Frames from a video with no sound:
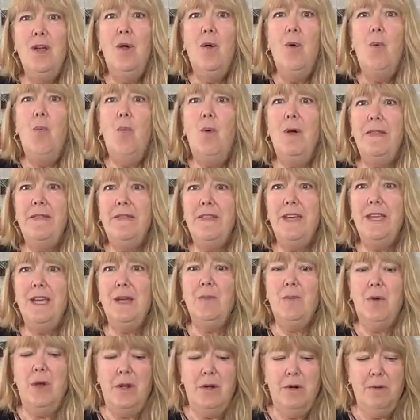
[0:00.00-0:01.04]
One thing
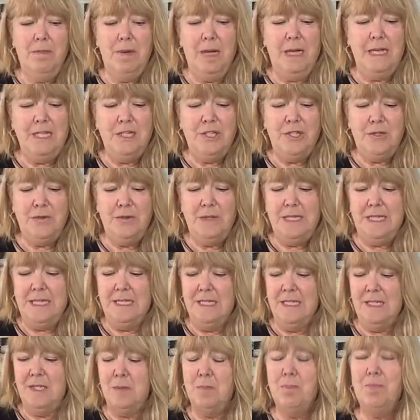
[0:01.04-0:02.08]
I want to remind you
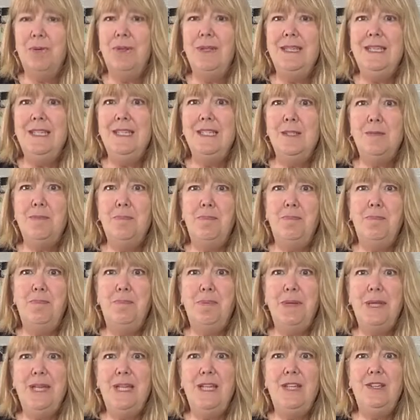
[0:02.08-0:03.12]
is please
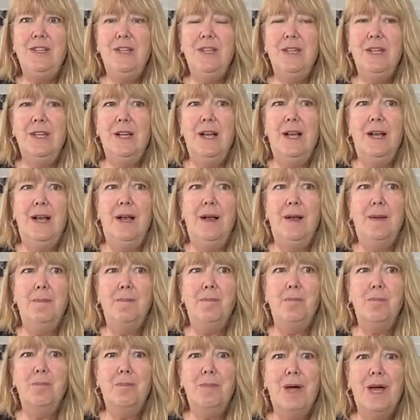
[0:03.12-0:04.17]
be
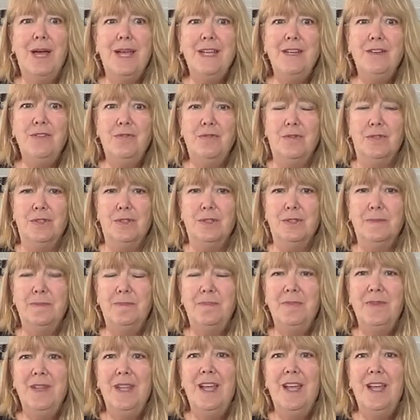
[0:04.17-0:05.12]
mindful